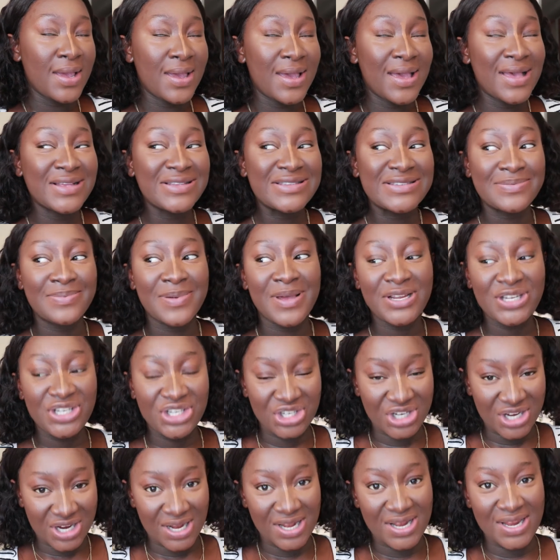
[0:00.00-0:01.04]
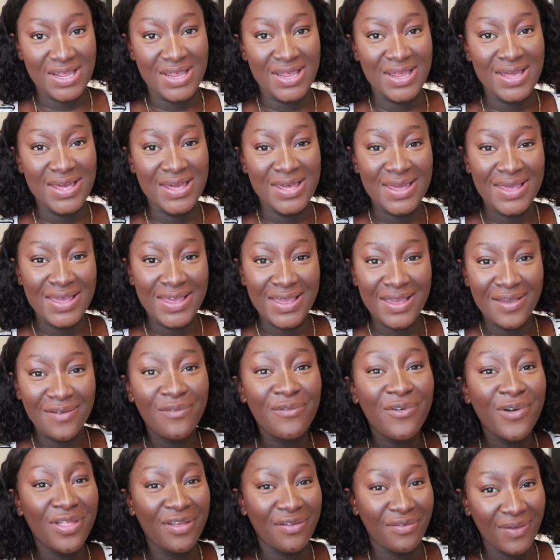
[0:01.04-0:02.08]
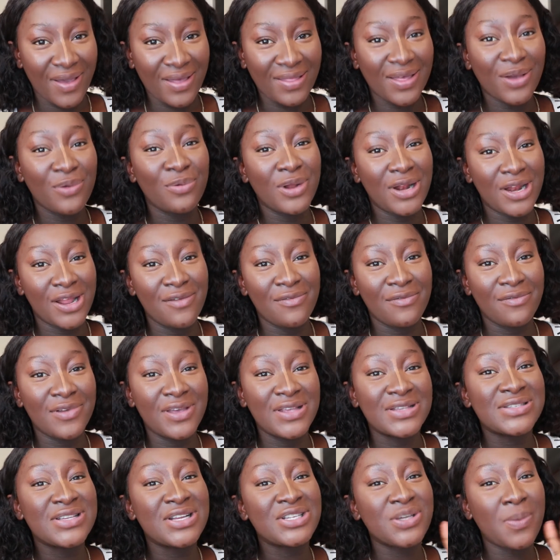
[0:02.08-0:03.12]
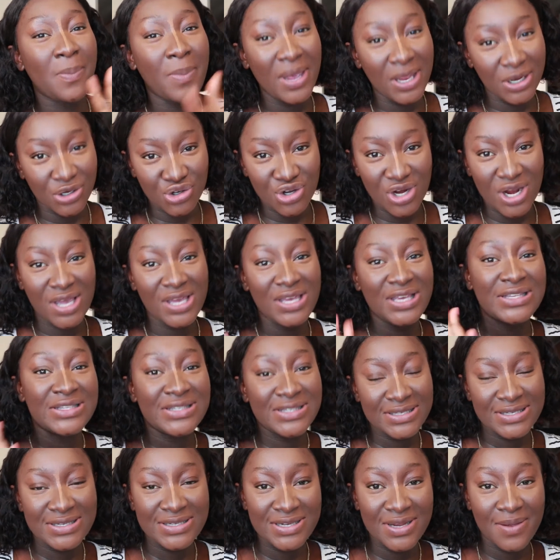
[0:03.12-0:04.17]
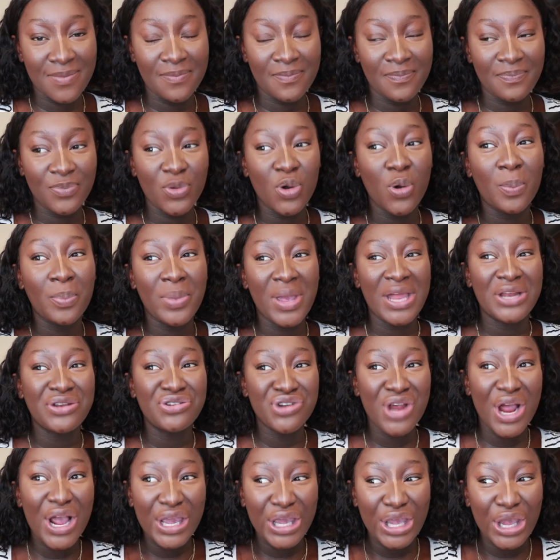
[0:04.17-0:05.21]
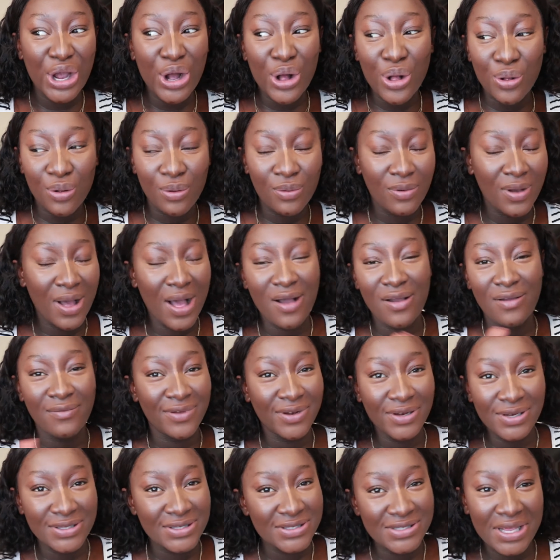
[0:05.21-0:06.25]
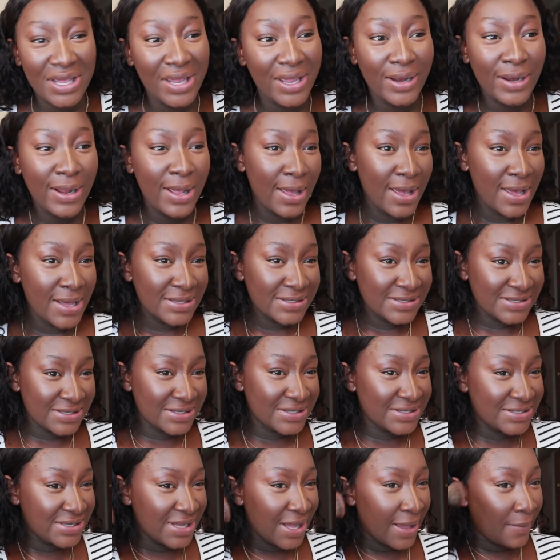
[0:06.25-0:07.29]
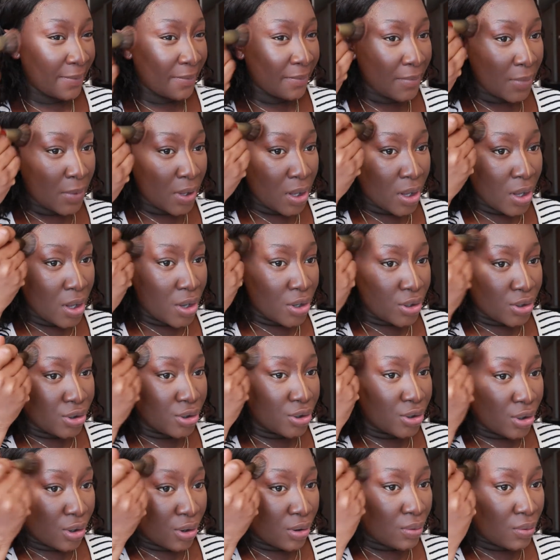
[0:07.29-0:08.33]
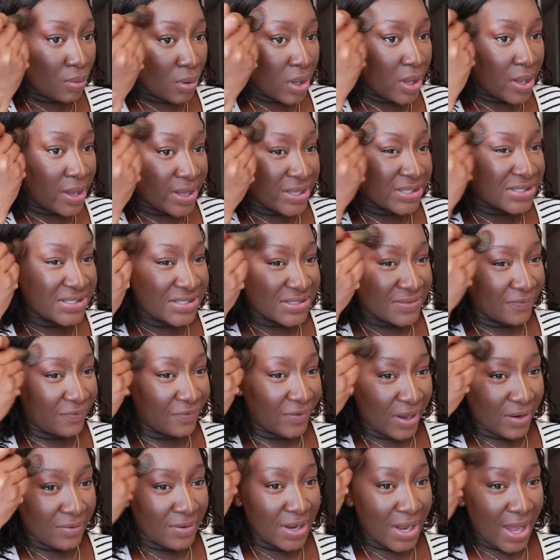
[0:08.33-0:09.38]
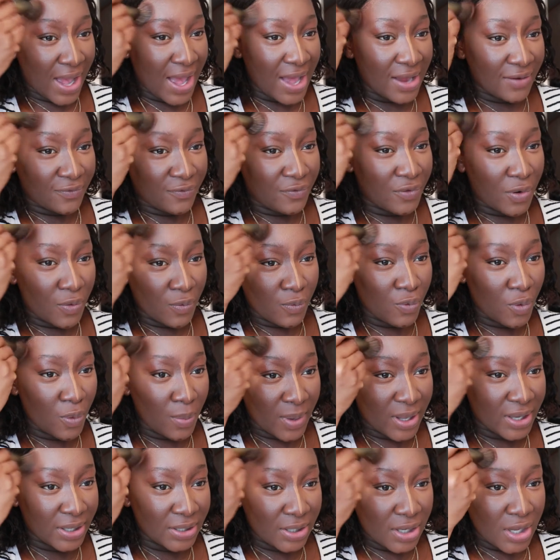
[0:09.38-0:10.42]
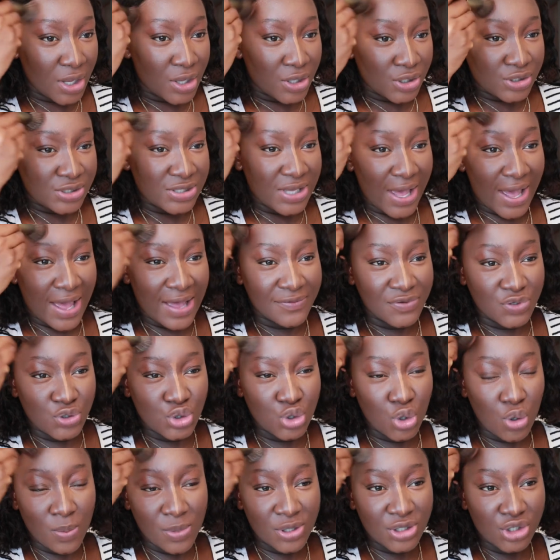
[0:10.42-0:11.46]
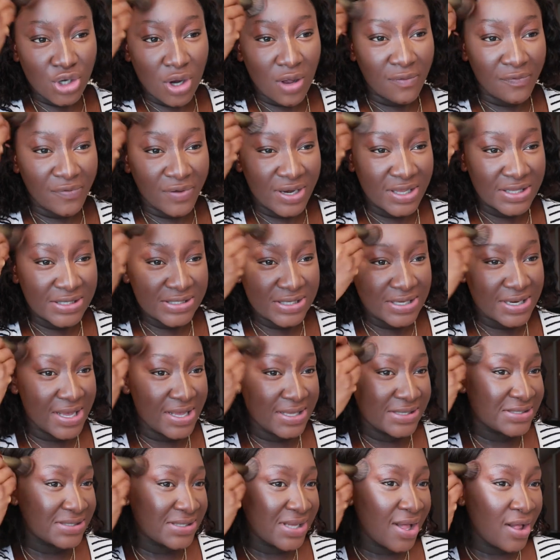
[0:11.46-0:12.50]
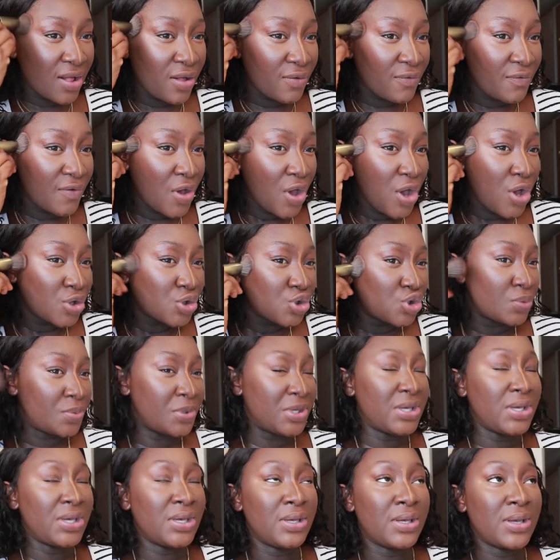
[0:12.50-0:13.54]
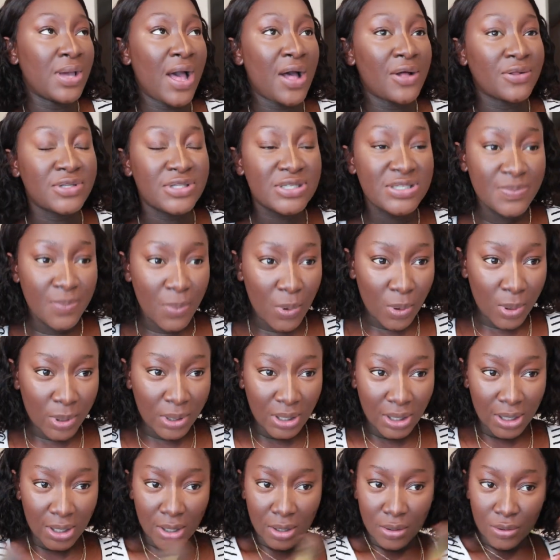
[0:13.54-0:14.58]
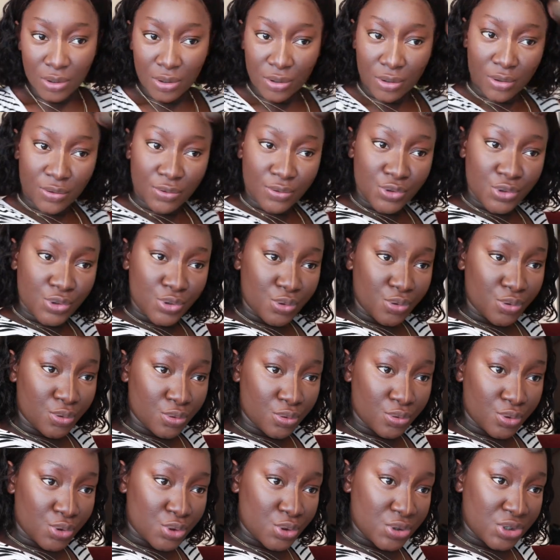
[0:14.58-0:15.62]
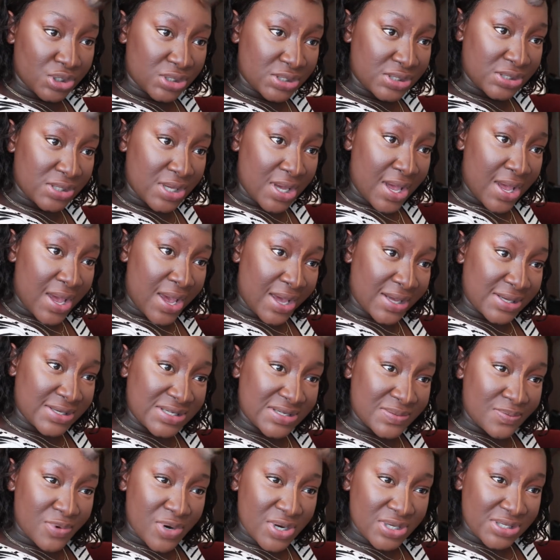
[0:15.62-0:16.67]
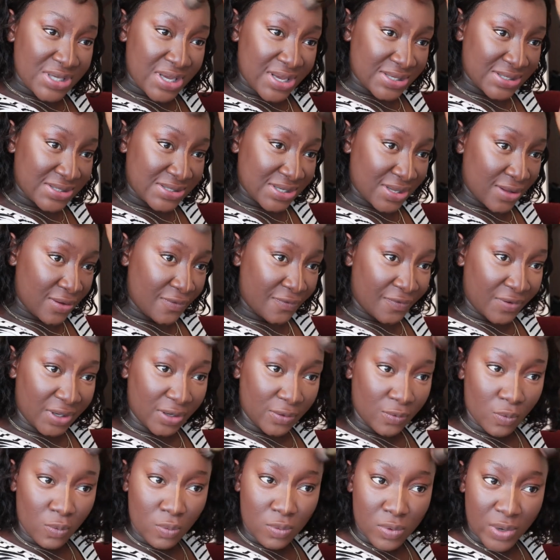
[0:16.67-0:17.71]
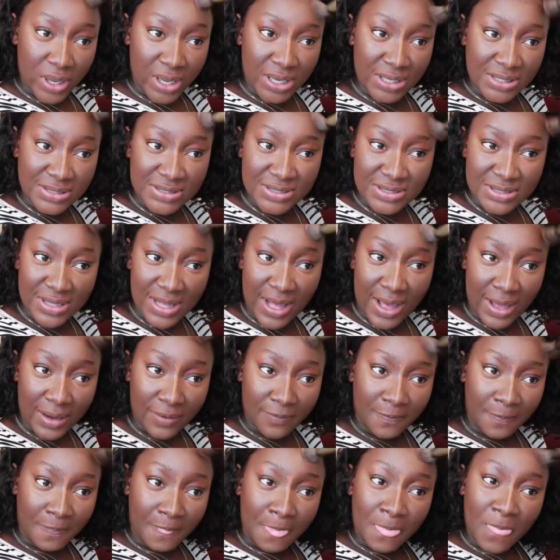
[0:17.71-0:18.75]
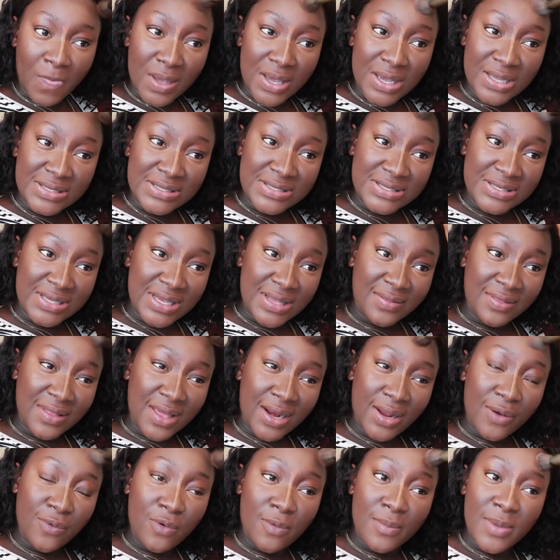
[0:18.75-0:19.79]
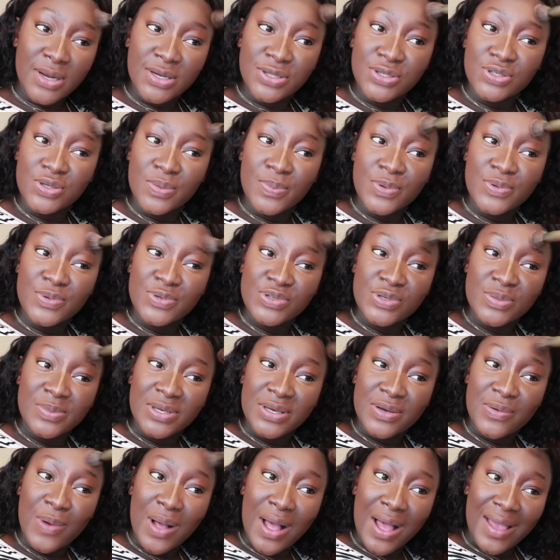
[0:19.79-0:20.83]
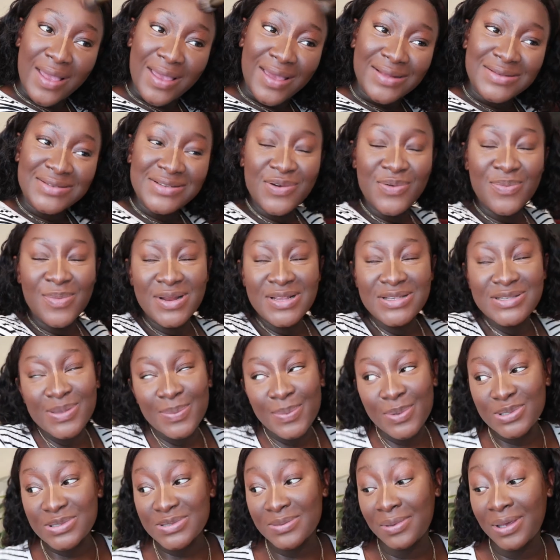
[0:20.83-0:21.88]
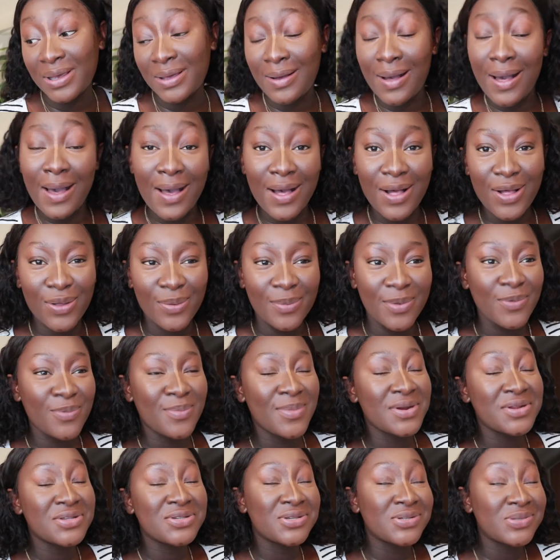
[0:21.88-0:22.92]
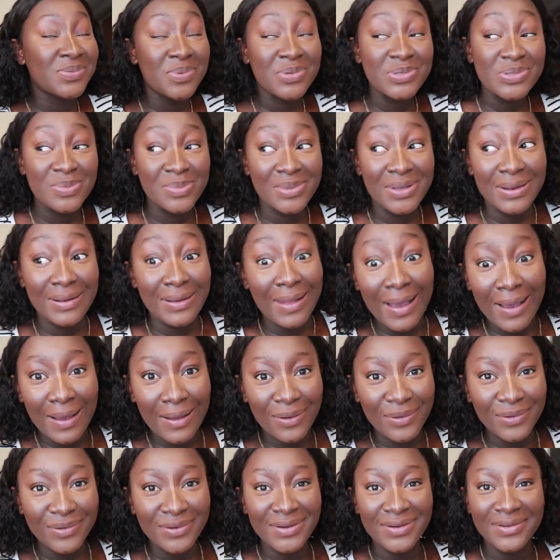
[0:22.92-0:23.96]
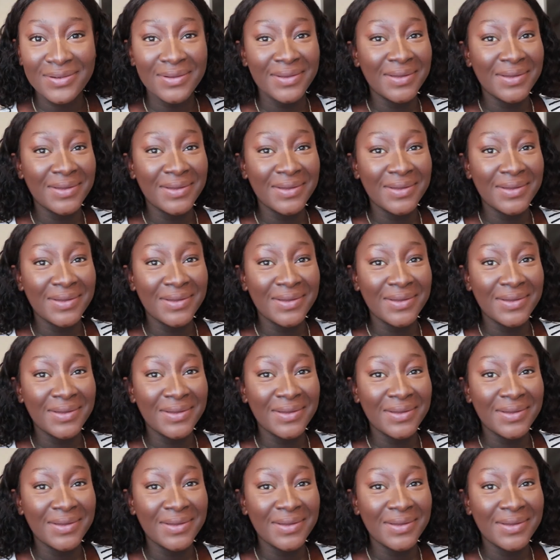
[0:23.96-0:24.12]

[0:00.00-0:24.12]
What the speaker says: especially for the fact that we live in such a patriarchy system, or patriarchal, however they say it, system. You know, it's very hard for a woman to have so much confidence in herself, to be outspoken, you know, to just express herself in ways that it's seen that a woman is supposed to be quiet, a woman is supposed to be calm, a woman is not supposed to be loud.